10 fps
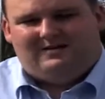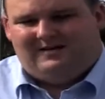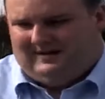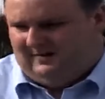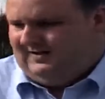
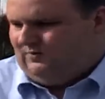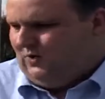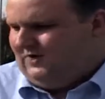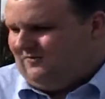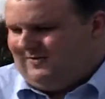Now, it's
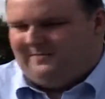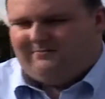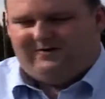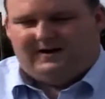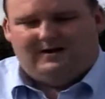worth
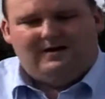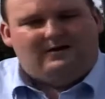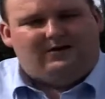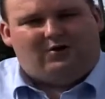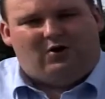remembering
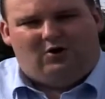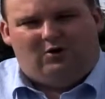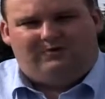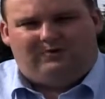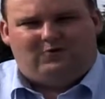that
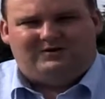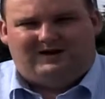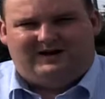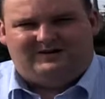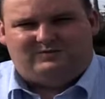all 4
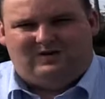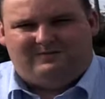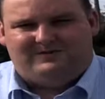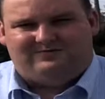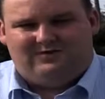tyres will
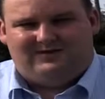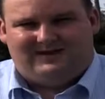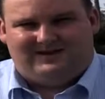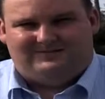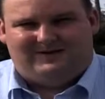be
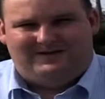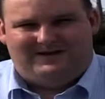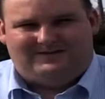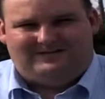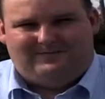scrutinised by the
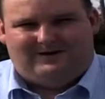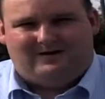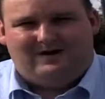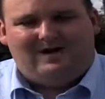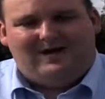examiner.